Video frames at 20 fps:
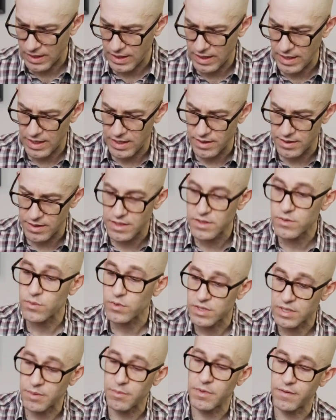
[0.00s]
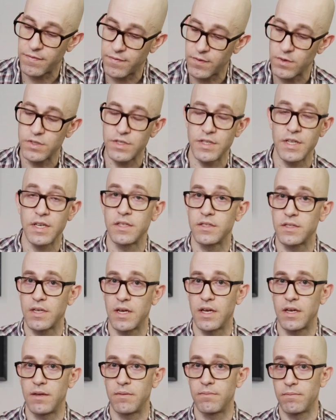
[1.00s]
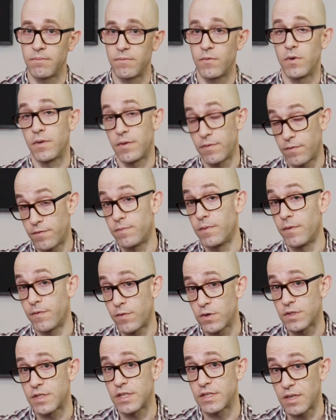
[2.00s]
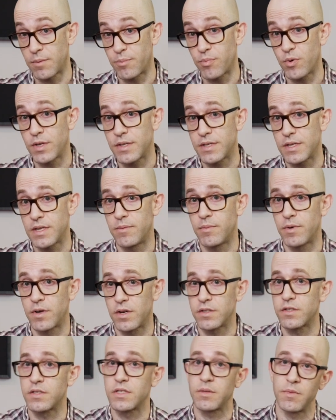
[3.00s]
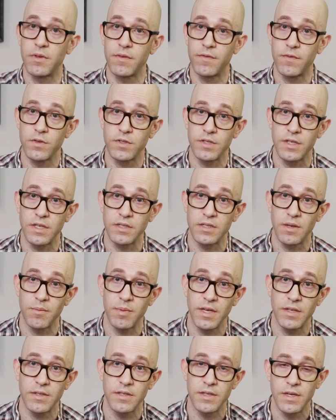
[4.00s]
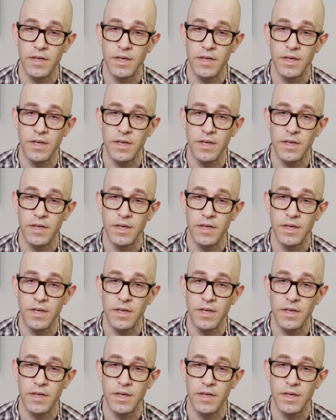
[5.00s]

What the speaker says: And these were some of the first things the first things I printed, but also some of the first things I painted.